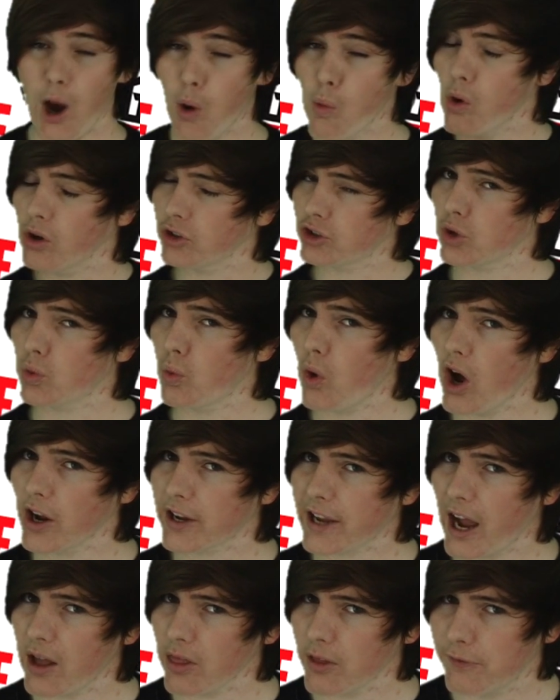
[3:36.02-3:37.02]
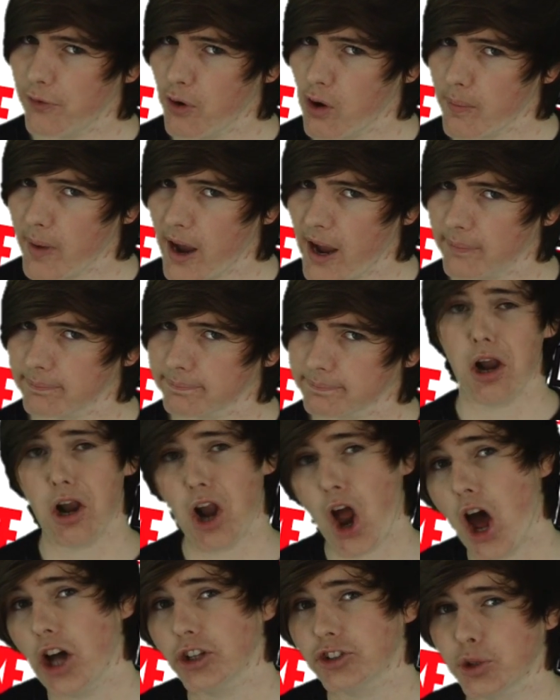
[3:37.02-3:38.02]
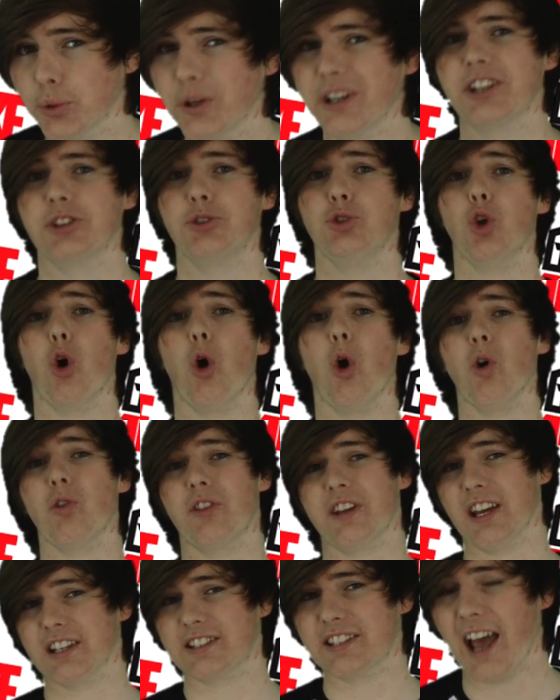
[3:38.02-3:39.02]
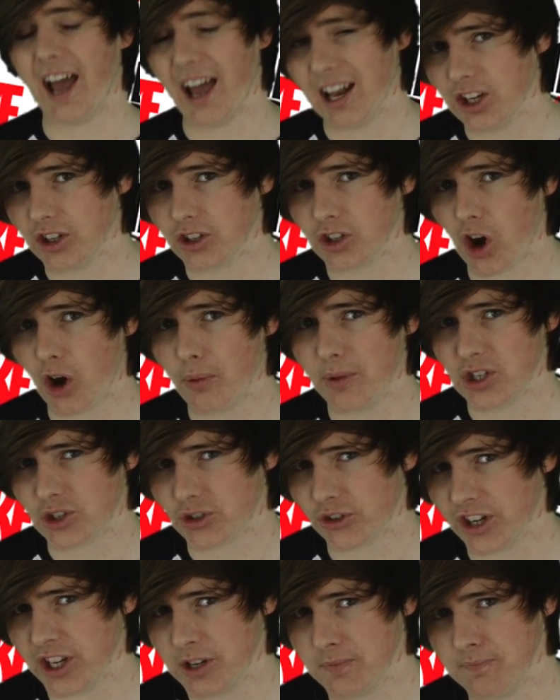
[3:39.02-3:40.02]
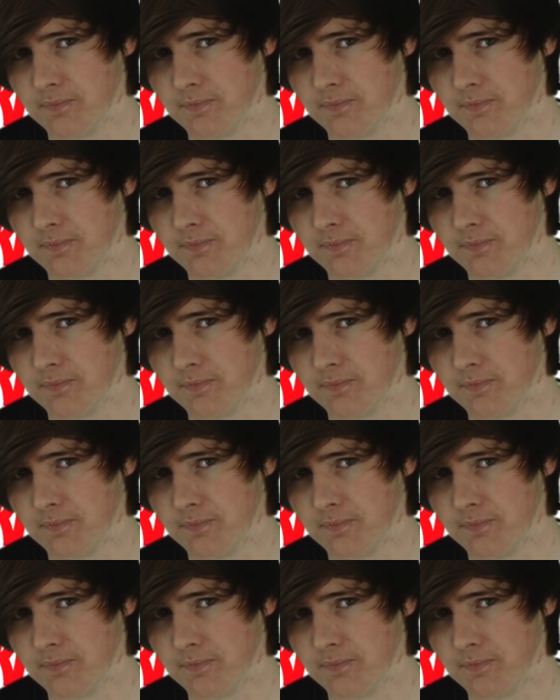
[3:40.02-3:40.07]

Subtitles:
And once you work out the format, learn to ignore the Italian commentary,